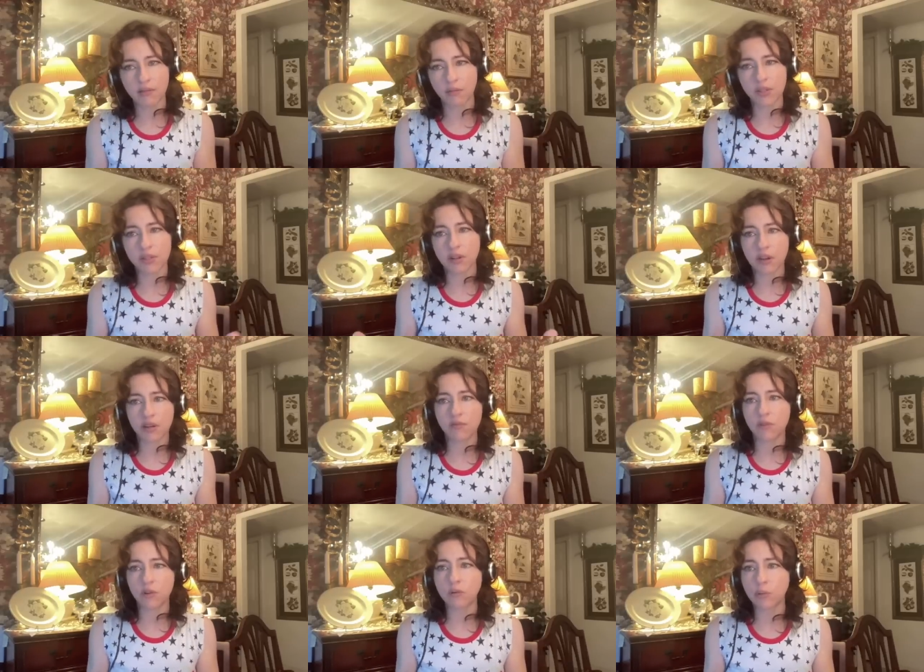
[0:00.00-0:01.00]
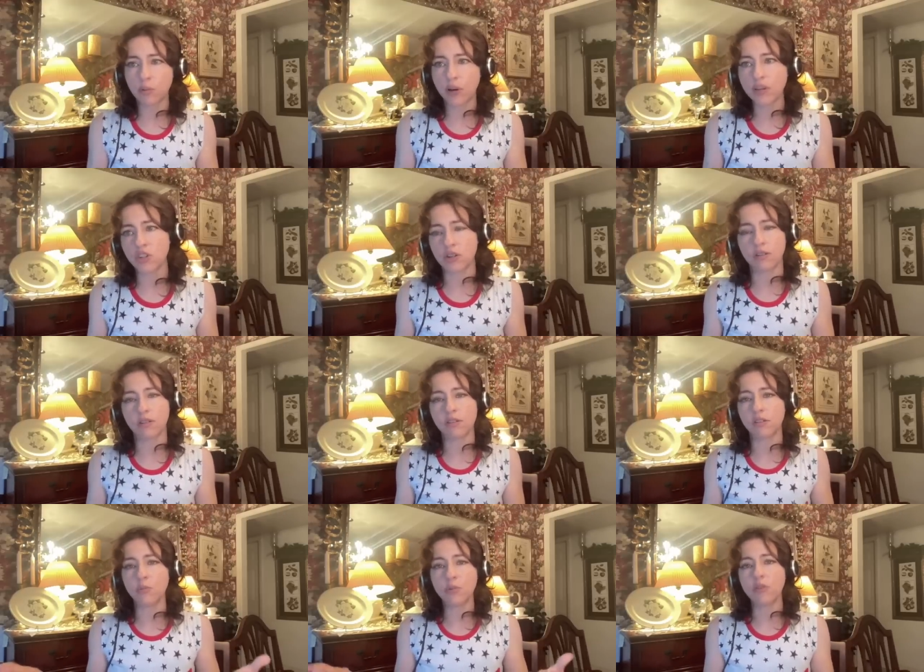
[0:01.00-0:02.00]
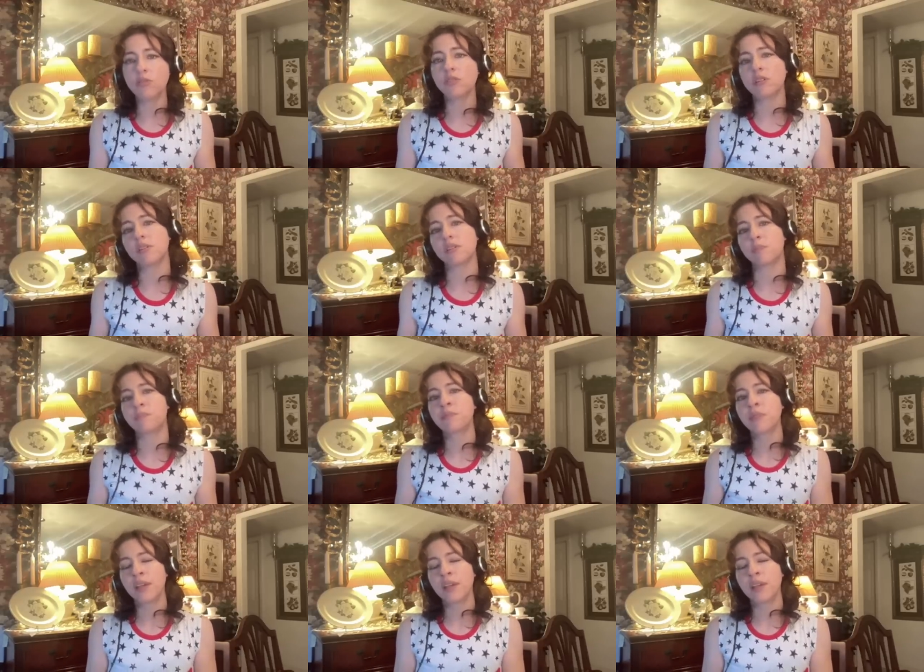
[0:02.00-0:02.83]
and with this kind of new repression, this new Puritanism,